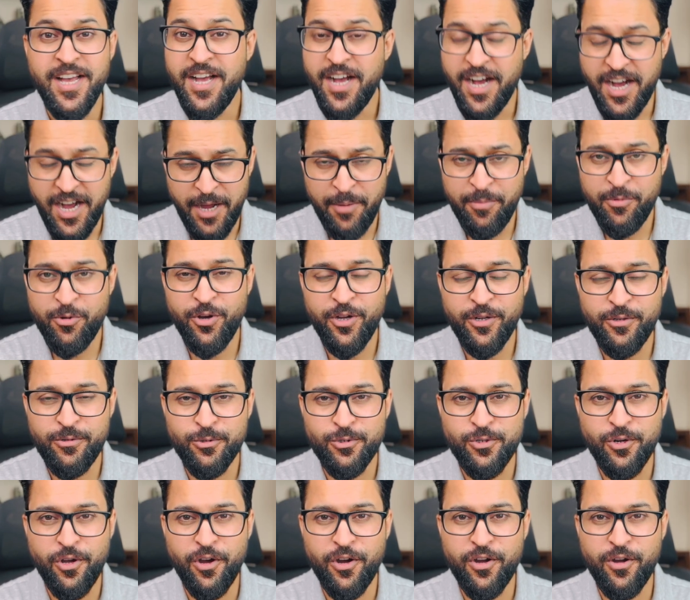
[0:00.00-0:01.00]
I'm going to
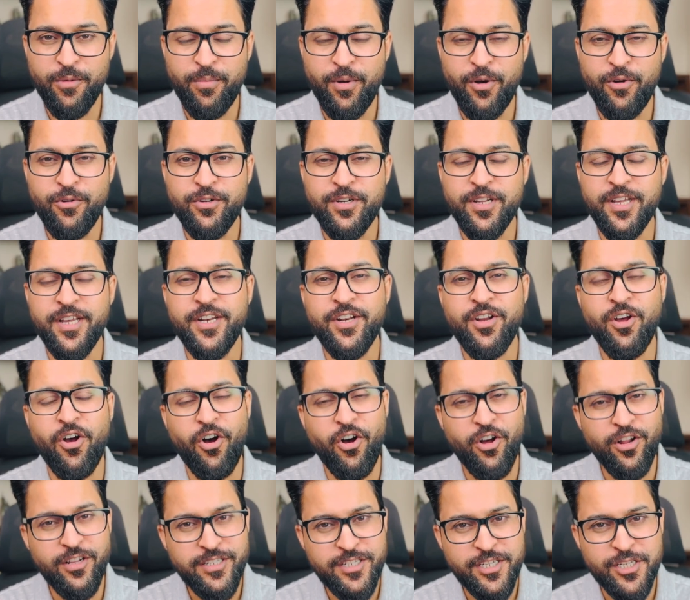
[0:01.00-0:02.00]
talk about in
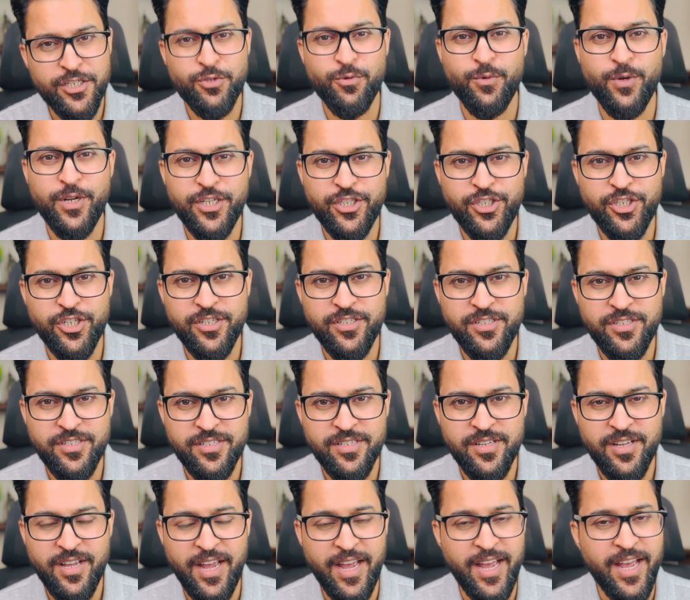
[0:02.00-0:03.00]
all
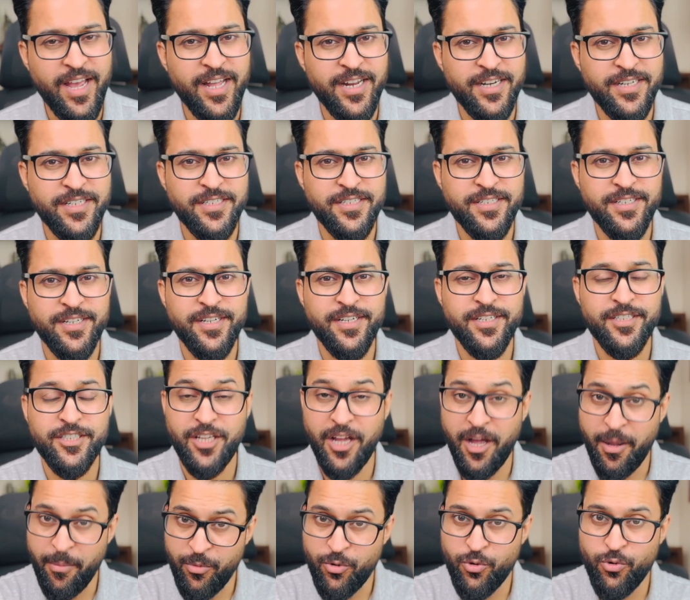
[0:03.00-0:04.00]
situations and
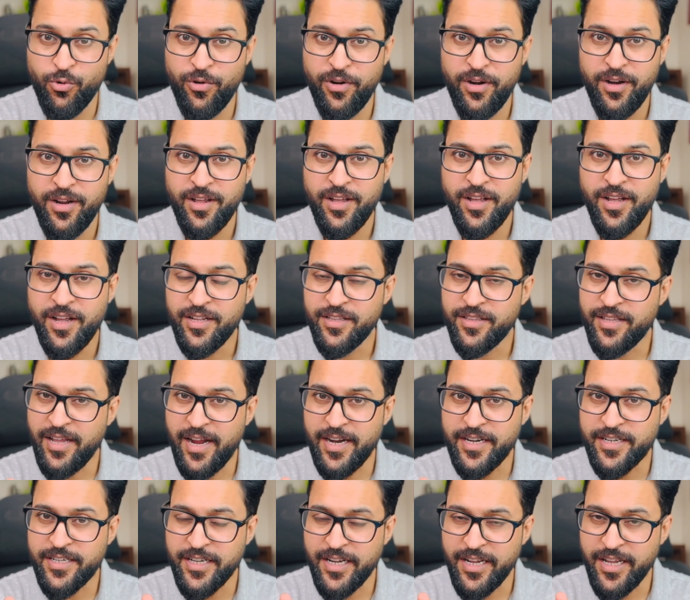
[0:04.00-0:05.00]
thumb rule
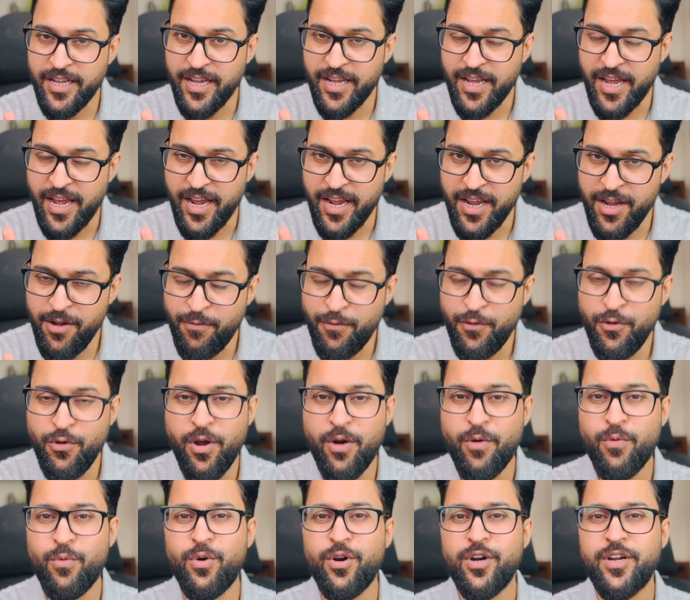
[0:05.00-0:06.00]
that if you
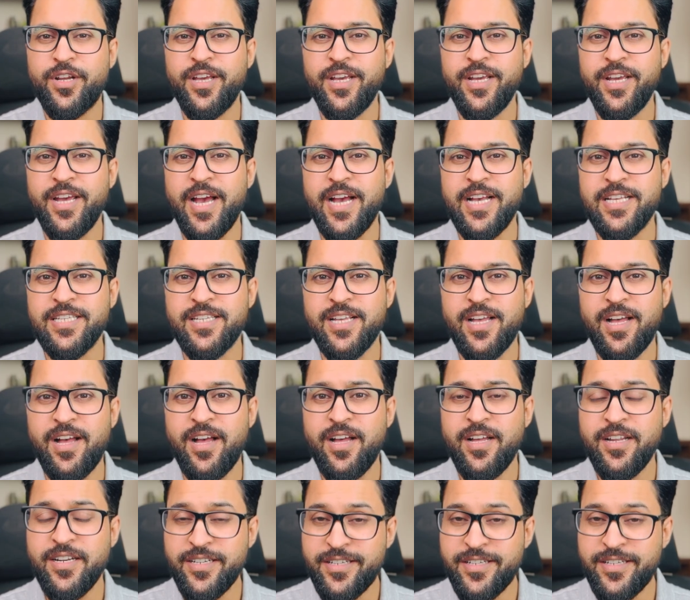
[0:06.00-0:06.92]
are working as a